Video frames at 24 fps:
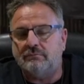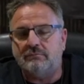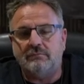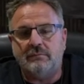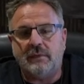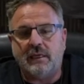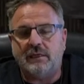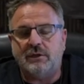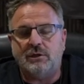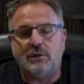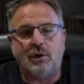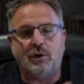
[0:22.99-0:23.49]

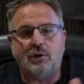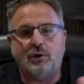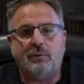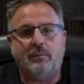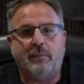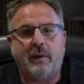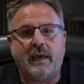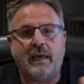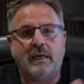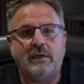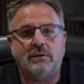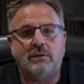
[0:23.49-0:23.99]
internal
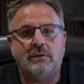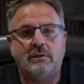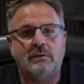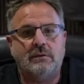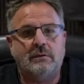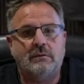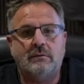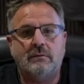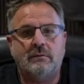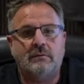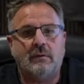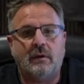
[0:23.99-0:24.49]

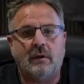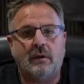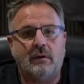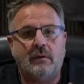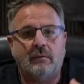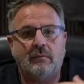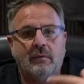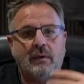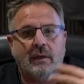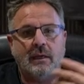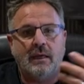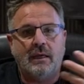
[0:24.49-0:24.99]
pages,
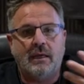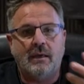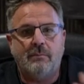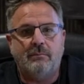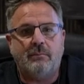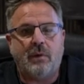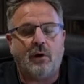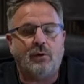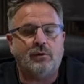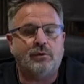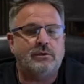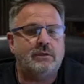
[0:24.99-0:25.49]

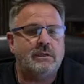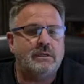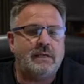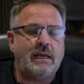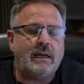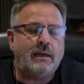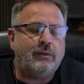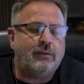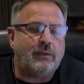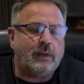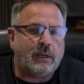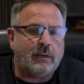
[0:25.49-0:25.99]
posters,
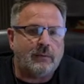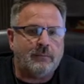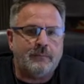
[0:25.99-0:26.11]
anything.